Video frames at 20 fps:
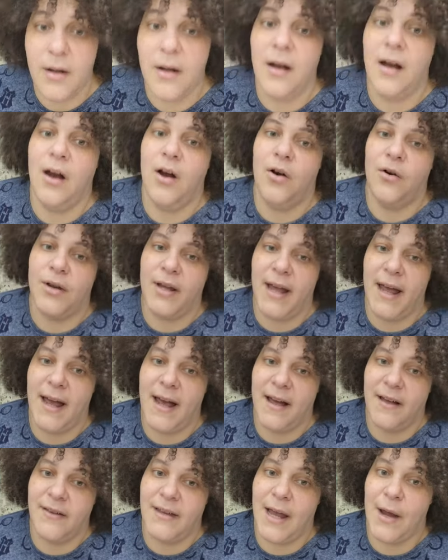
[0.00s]
Oh
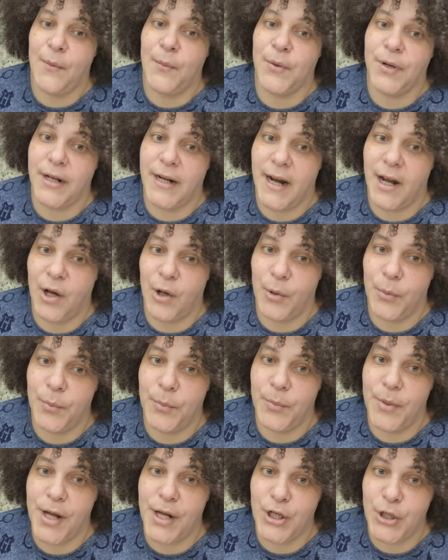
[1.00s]
yeah, that would help
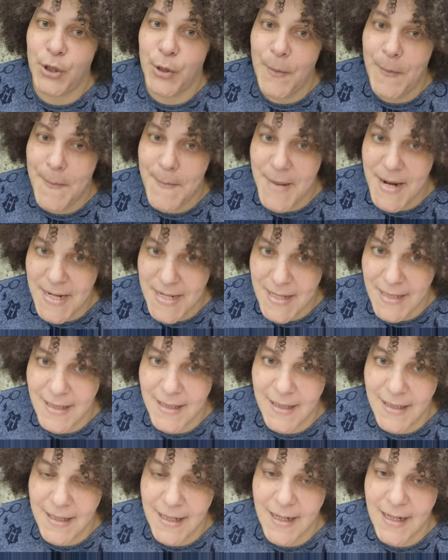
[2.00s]

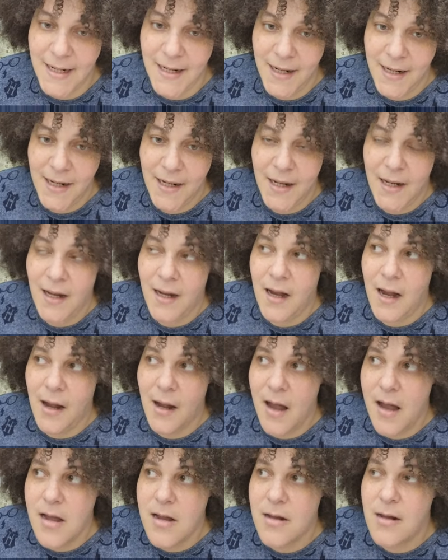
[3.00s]
tremendously.
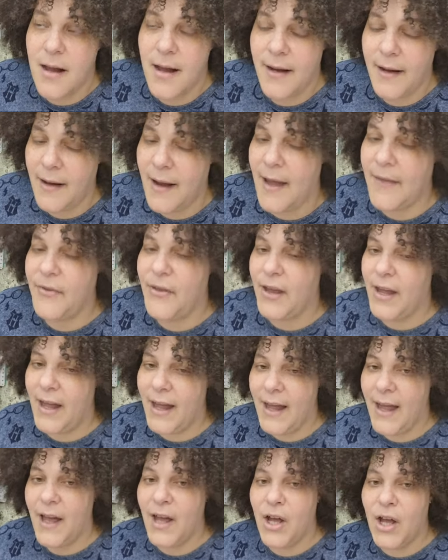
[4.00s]
I, I think I
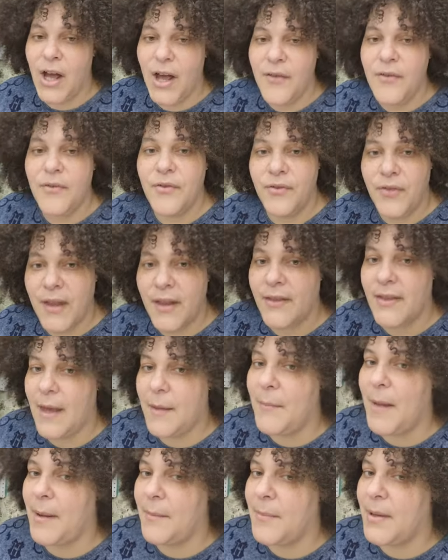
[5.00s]
have I think that
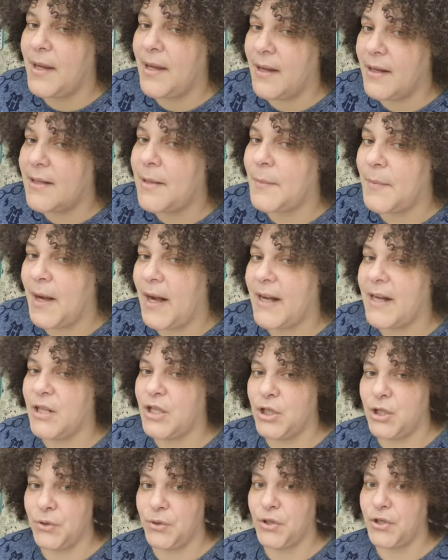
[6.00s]
might be something I need to
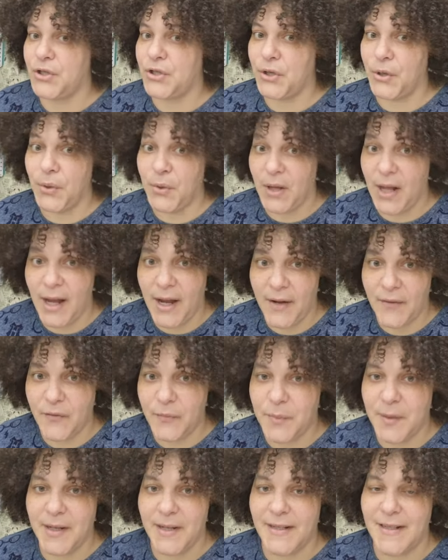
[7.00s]
do just to go live
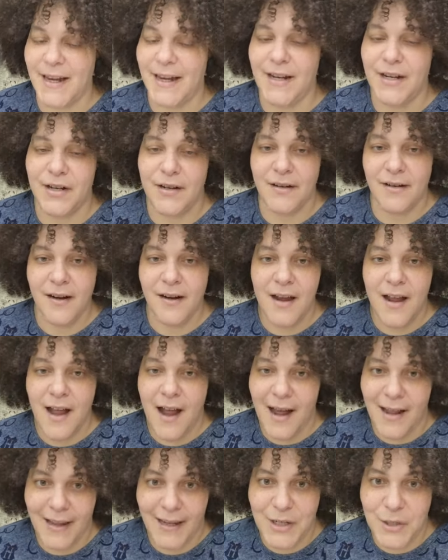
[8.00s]
because I
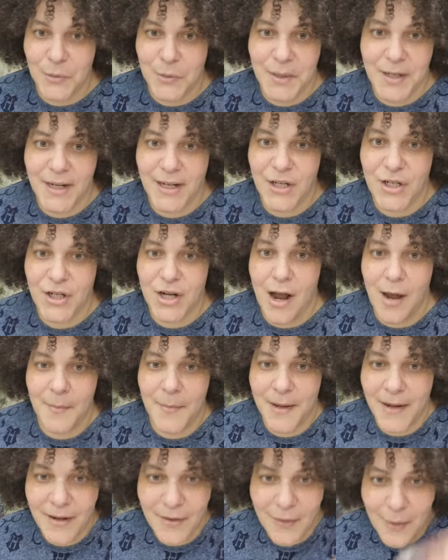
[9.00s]
I like to read each
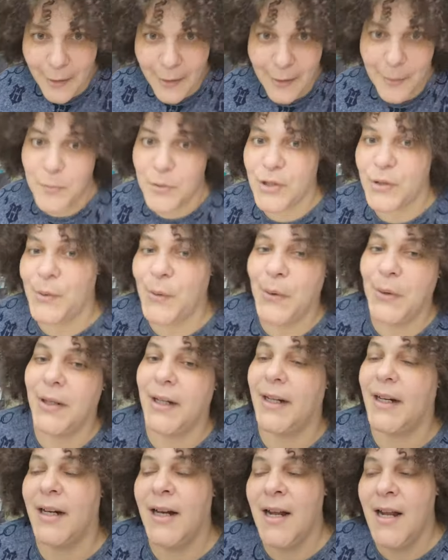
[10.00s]
comment and like I'm
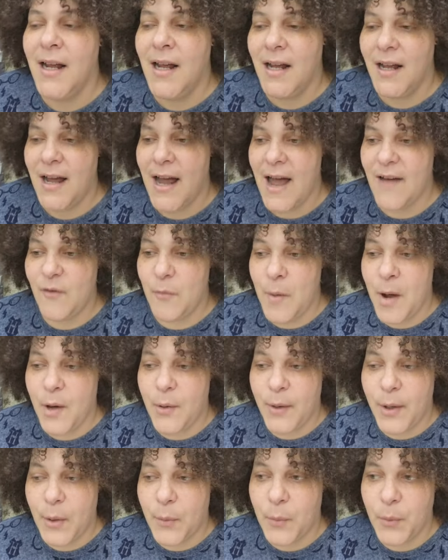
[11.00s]
scrolling, have a
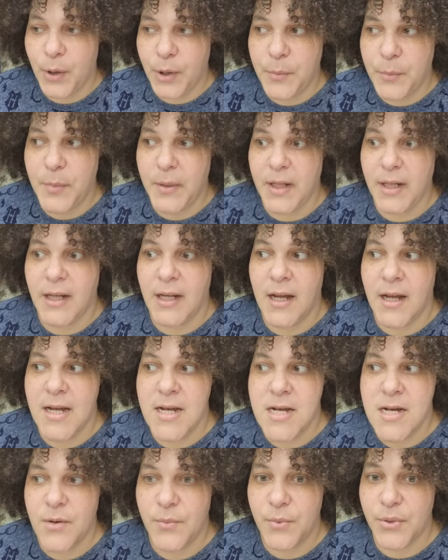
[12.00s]
moderator would be
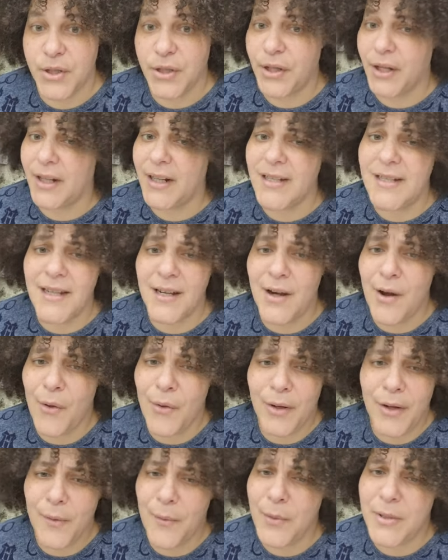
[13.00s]
really good because it
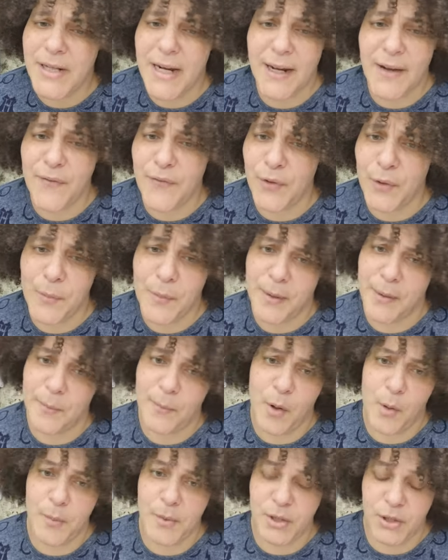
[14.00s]
only will take a few
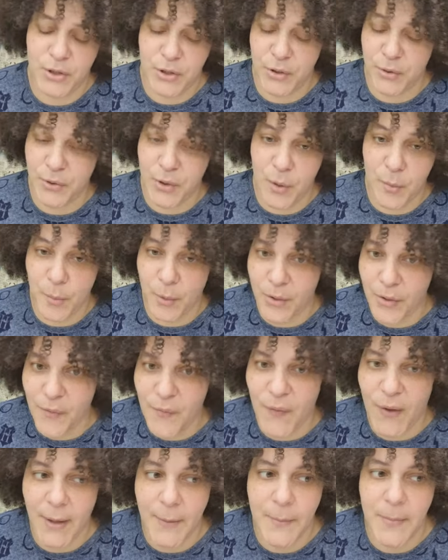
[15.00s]
moments or two, no more than
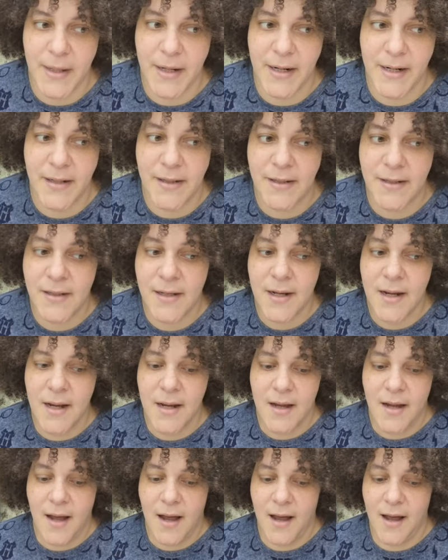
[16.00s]
five minutes.
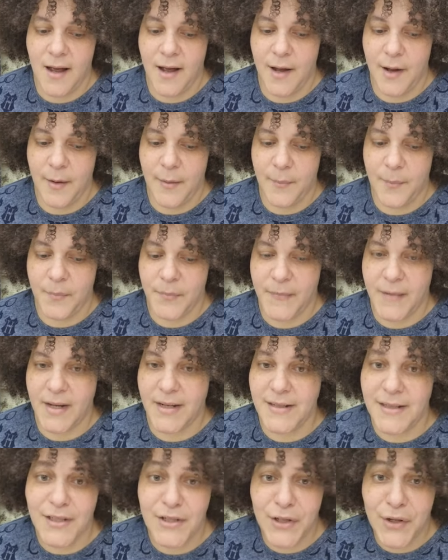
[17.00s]
Um,
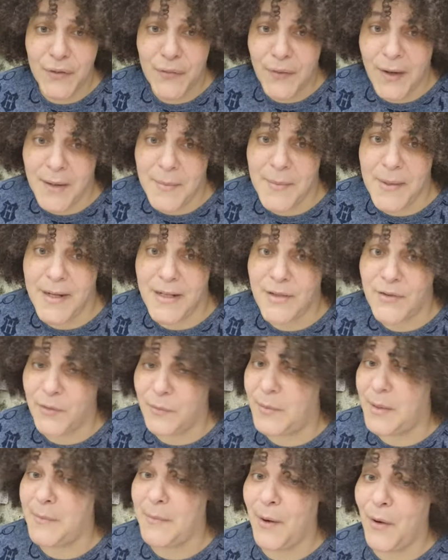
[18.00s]
because it took five minutes for
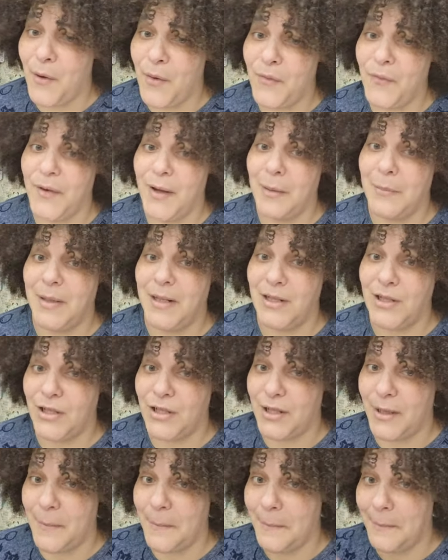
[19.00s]
me and my whole family just
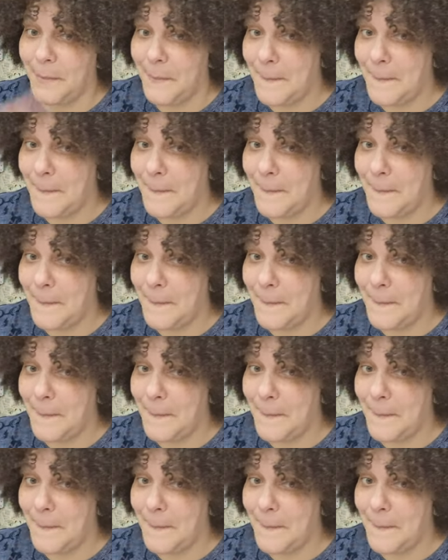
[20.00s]
to